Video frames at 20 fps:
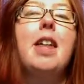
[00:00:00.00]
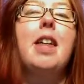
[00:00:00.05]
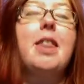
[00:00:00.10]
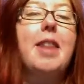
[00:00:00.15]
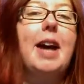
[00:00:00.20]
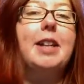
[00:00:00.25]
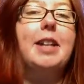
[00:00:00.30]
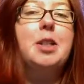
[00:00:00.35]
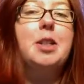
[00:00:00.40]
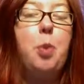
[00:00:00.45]

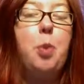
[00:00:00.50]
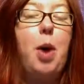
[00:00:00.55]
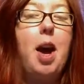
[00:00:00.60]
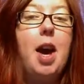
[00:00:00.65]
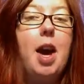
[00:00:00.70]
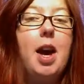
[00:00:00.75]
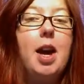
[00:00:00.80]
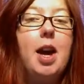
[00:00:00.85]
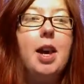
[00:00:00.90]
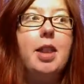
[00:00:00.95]
that's
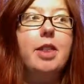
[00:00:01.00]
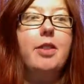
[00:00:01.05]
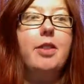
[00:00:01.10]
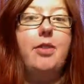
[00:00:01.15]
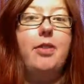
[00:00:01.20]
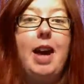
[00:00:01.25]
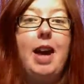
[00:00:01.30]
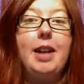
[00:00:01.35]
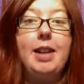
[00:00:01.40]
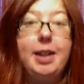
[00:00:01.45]
what the
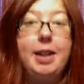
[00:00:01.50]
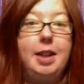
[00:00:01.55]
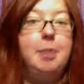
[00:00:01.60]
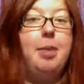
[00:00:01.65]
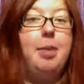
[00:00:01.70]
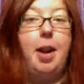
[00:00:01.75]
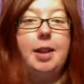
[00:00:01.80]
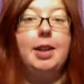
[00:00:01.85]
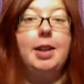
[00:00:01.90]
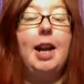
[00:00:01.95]
Fat Knitting
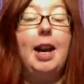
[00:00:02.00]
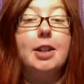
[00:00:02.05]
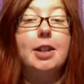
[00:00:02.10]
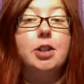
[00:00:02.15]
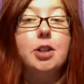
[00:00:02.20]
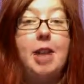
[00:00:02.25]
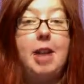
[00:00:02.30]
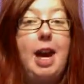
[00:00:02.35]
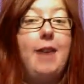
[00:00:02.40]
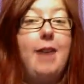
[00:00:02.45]
Podcast
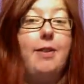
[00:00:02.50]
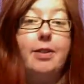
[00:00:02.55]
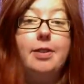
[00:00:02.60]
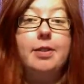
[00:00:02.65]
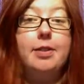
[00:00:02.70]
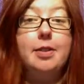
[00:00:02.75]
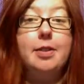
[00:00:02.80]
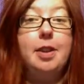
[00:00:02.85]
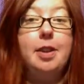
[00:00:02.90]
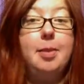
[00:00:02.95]
should have
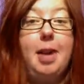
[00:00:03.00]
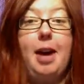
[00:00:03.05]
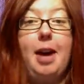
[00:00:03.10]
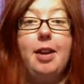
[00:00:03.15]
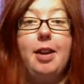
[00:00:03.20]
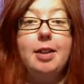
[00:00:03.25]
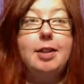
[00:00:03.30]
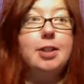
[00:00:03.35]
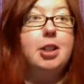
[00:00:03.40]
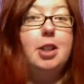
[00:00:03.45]
about.
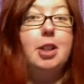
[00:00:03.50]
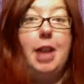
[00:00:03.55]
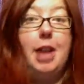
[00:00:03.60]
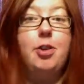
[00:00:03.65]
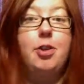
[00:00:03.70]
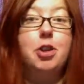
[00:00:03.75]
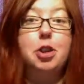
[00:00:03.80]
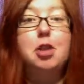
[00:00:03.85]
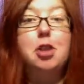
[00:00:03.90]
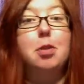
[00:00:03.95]
It should have
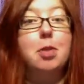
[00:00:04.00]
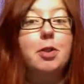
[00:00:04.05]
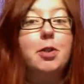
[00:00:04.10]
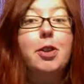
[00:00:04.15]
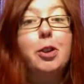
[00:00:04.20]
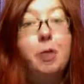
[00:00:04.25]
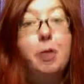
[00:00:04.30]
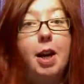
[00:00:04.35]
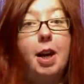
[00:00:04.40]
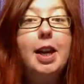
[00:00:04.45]
a shoe
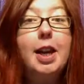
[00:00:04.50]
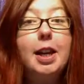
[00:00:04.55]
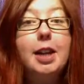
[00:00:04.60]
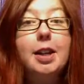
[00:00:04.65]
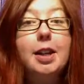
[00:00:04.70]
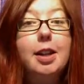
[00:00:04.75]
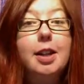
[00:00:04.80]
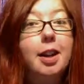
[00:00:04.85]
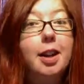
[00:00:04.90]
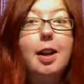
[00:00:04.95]
review, right?
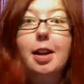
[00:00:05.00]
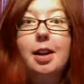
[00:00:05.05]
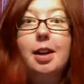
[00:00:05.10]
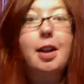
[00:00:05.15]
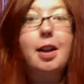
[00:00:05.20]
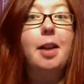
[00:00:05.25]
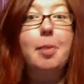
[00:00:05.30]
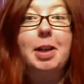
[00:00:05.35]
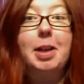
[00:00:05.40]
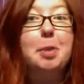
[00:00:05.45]

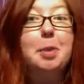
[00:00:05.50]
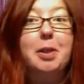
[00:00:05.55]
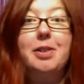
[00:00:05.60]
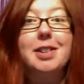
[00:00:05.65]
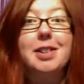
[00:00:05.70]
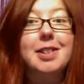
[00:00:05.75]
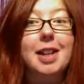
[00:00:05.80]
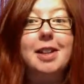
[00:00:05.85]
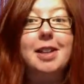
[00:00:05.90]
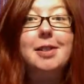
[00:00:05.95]
Makes
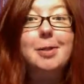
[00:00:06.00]
perfect sense,